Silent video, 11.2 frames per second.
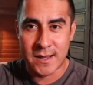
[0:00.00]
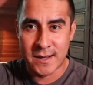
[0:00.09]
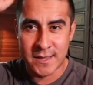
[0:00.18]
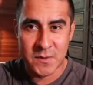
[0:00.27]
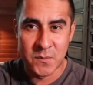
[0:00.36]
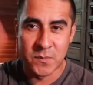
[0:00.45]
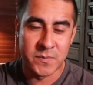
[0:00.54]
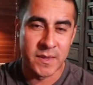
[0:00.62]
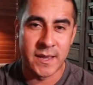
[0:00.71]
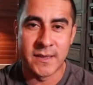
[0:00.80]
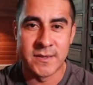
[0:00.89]
had to get the
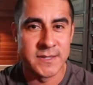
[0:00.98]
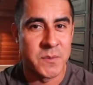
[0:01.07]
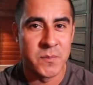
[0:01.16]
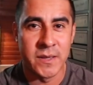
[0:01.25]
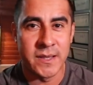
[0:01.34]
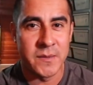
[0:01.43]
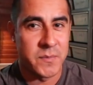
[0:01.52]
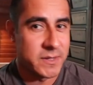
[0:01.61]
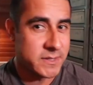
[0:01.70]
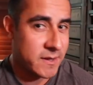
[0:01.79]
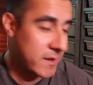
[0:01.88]
thing and just completely
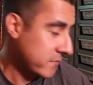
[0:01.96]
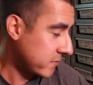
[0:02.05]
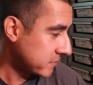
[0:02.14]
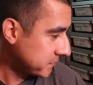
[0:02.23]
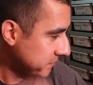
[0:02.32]
buzz it off.